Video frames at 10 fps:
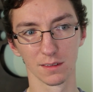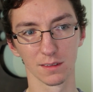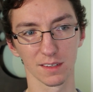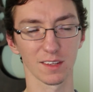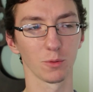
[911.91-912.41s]

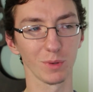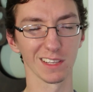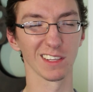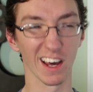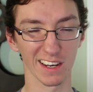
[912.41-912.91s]
because that would be a
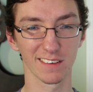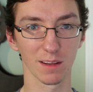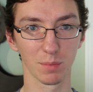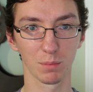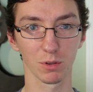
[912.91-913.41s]
lot of
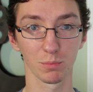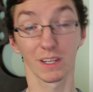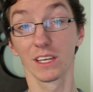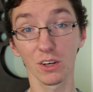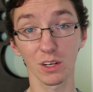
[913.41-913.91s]
dead people,
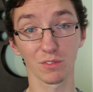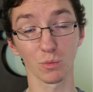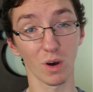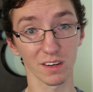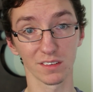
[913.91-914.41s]
but he could if he
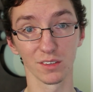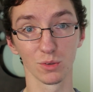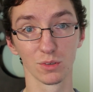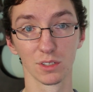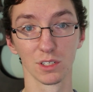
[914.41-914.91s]
wanted to.